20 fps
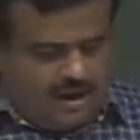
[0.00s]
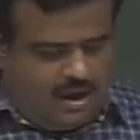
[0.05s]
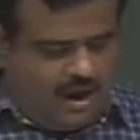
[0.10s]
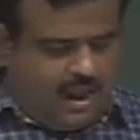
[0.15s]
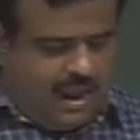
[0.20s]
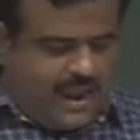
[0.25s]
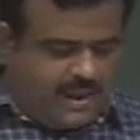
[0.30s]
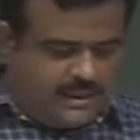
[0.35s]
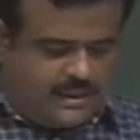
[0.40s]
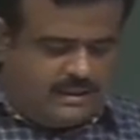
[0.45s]

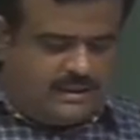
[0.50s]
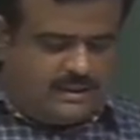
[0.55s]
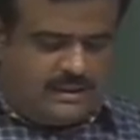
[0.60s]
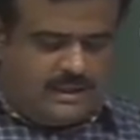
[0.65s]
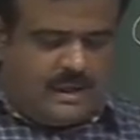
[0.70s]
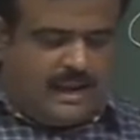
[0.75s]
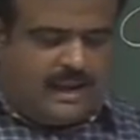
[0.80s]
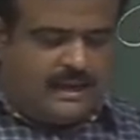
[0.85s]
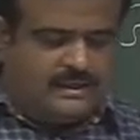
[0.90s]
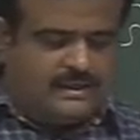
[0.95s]
And
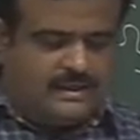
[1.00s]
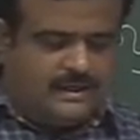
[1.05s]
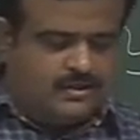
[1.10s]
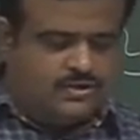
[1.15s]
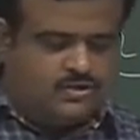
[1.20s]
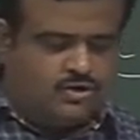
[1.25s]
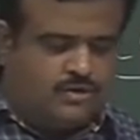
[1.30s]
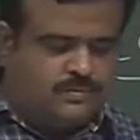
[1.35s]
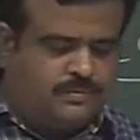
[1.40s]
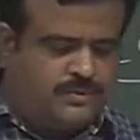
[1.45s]
it
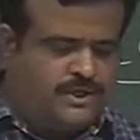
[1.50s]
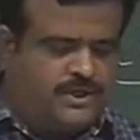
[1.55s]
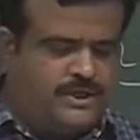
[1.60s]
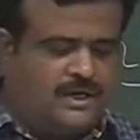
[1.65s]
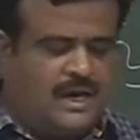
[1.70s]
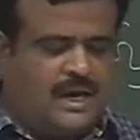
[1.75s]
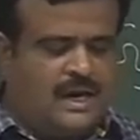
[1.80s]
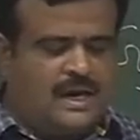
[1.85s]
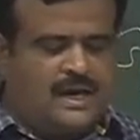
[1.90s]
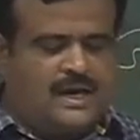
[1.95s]
should be
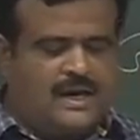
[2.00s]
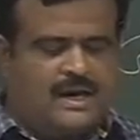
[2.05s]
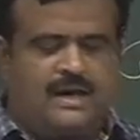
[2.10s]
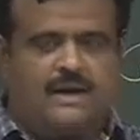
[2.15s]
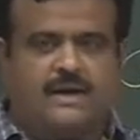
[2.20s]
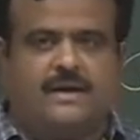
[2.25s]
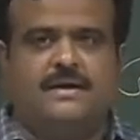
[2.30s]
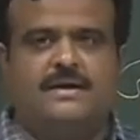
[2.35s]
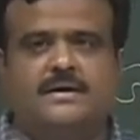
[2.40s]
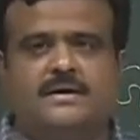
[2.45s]

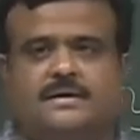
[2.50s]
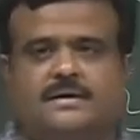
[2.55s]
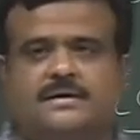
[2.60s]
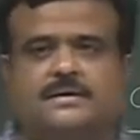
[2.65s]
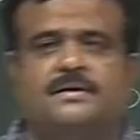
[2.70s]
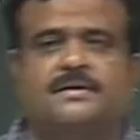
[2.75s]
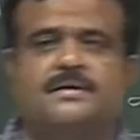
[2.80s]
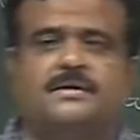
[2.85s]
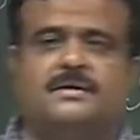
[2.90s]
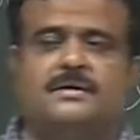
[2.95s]

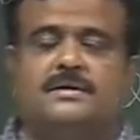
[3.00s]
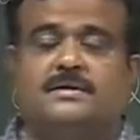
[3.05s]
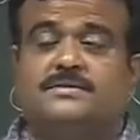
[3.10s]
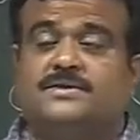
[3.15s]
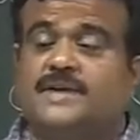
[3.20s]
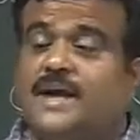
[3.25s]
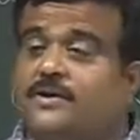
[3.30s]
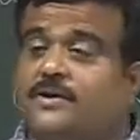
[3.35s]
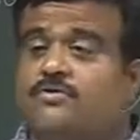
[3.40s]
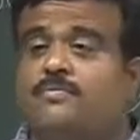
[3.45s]

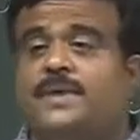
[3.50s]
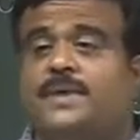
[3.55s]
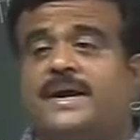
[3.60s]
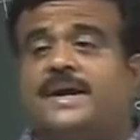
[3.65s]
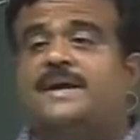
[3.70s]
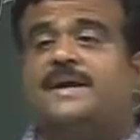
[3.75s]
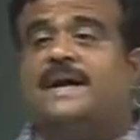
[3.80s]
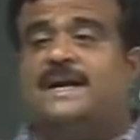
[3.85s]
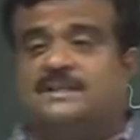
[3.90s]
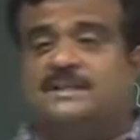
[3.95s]
try to make
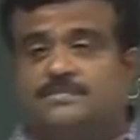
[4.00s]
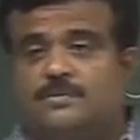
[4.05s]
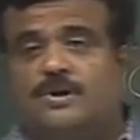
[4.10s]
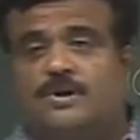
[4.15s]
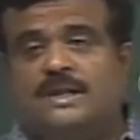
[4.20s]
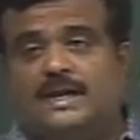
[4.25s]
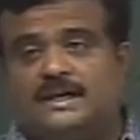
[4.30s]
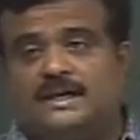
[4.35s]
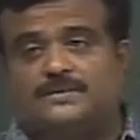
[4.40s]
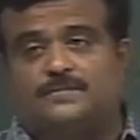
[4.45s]
it as
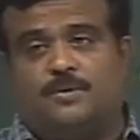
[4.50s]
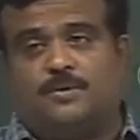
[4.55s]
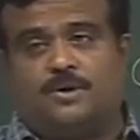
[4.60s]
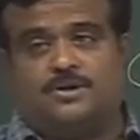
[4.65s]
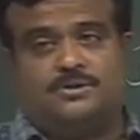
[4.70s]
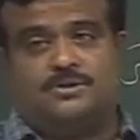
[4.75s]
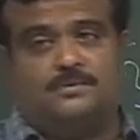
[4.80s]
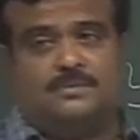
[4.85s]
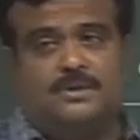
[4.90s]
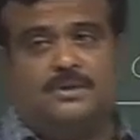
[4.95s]
small as
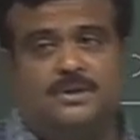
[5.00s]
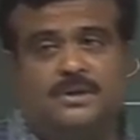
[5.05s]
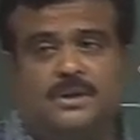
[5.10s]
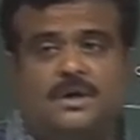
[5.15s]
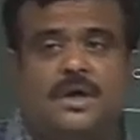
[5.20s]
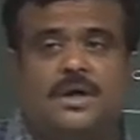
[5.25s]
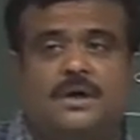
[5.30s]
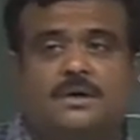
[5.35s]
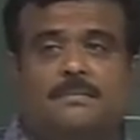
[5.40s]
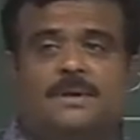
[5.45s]
possible,
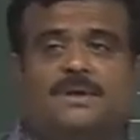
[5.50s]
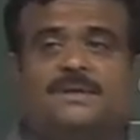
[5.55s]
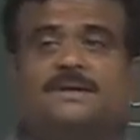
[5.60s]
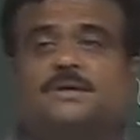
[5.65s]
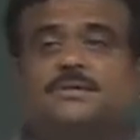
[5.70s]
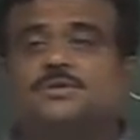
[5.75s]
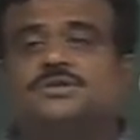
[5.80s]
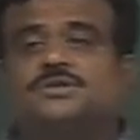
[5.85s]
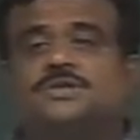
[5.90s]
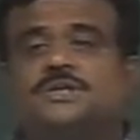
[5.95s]
but the
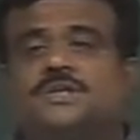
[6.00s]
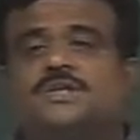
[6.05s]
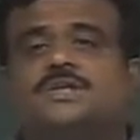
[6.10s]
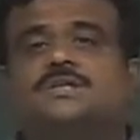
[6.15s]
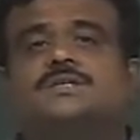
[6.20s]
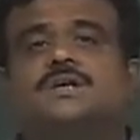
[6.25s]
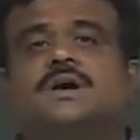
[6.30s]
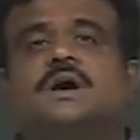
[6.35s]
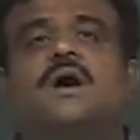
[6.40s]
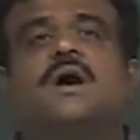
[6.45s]
question
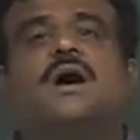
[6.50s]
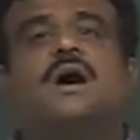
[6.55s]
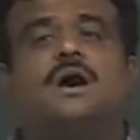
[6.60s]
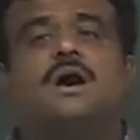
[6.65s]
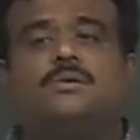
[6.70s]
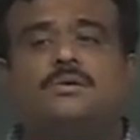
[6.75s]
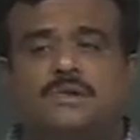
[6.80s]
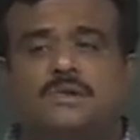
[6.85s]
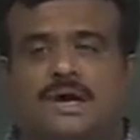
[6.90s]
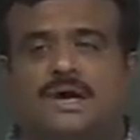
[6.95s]
is
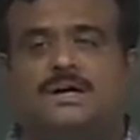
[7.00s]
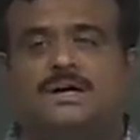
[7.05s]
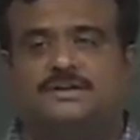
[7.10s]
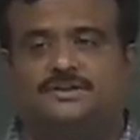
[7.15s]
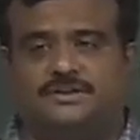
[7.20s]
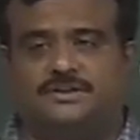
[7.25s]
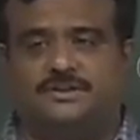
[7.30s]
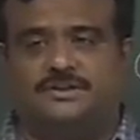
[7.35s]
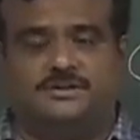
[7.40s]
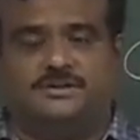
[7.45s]
how
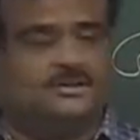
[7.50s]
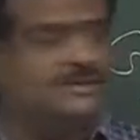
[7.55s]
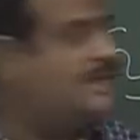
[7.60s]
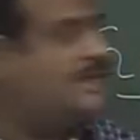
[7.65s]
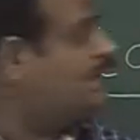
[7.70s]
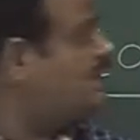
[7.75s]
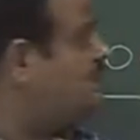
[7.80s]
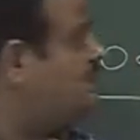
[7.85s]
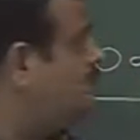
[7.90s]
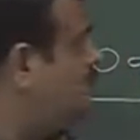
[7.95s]
large,
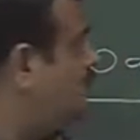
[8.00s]
that is the